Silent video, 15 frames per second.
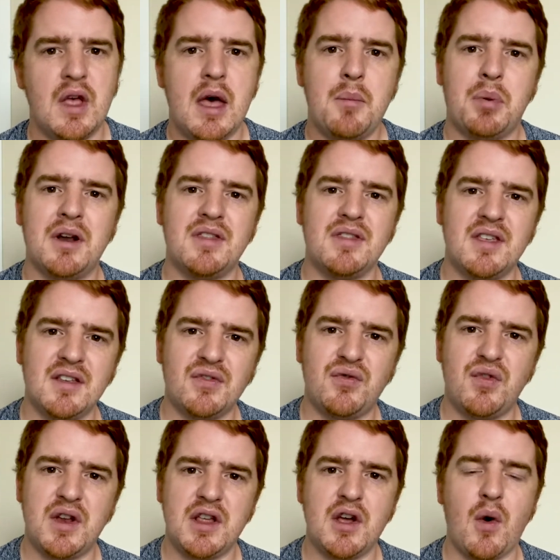But in this
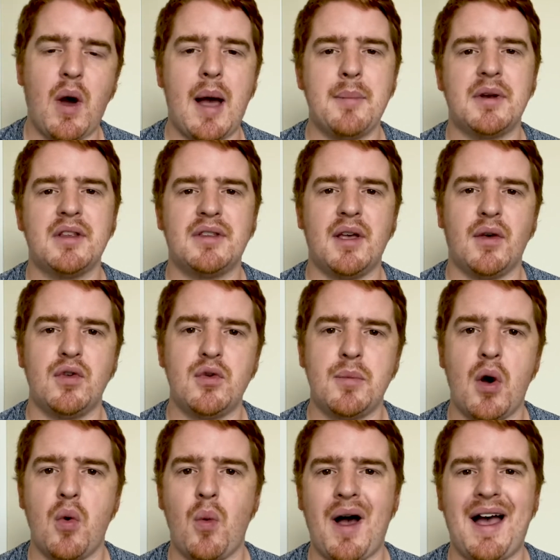video, I'm going to tell you
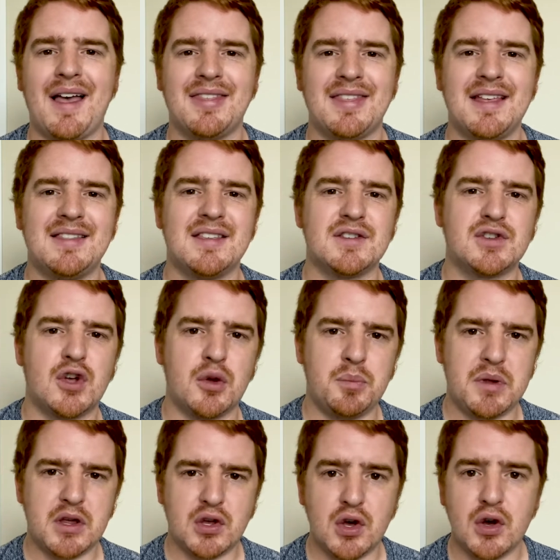about why I think this could
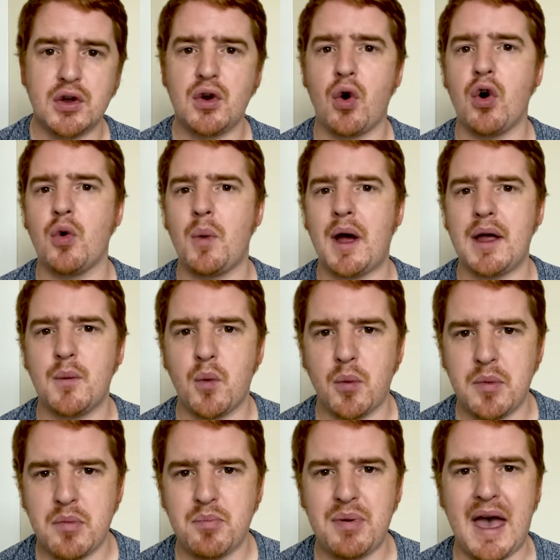be good or why it will
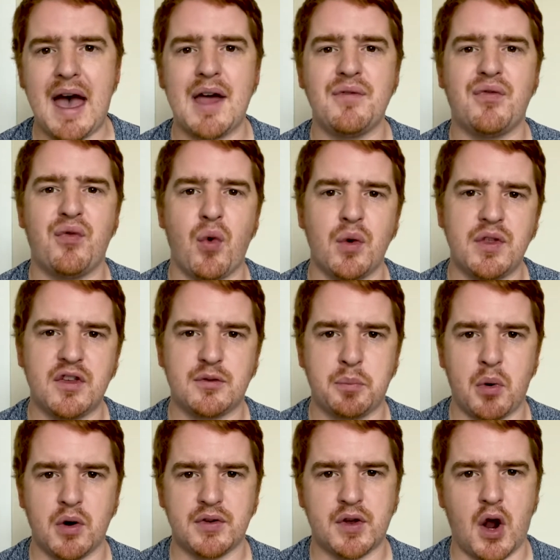be bad for the
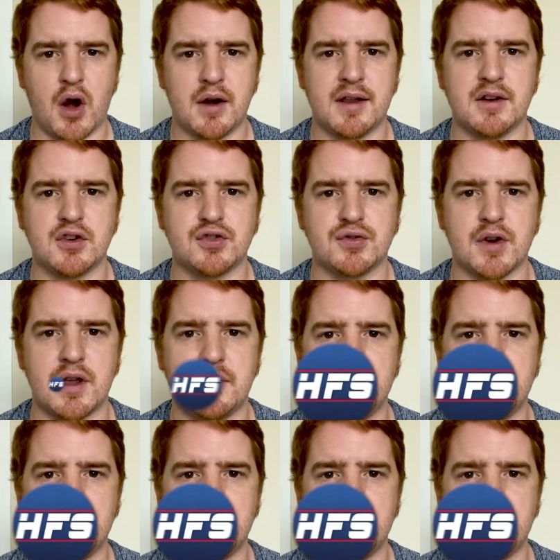sports card industry.